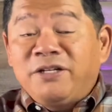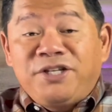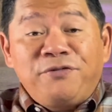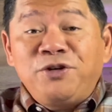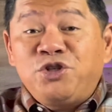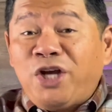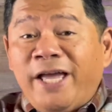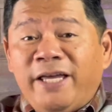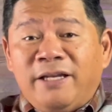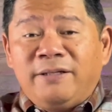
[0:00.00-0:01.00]
a different
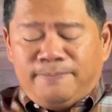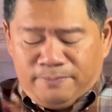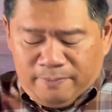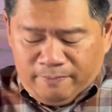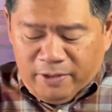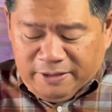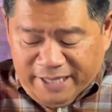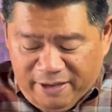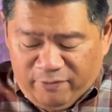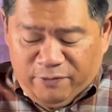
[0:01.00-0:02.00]
giant that
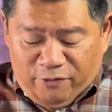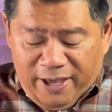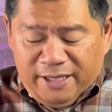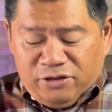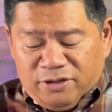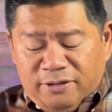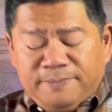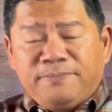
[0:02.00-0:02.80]
David faced.